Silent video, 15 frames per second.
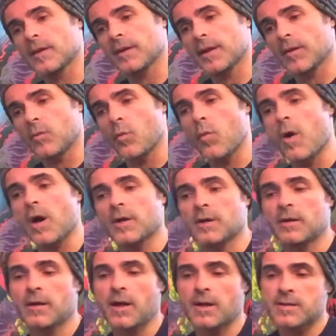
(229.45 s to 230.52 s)
like
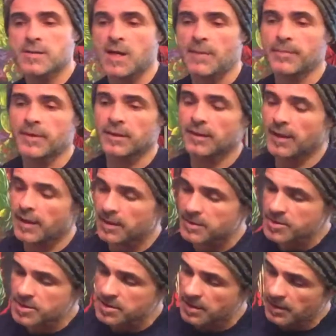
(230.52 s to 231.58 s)
water on top of the
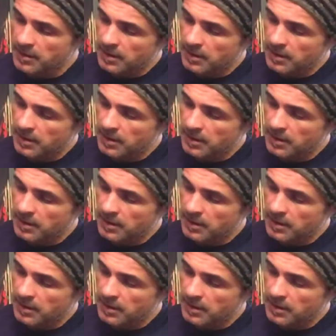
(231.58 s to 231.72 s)
ledge.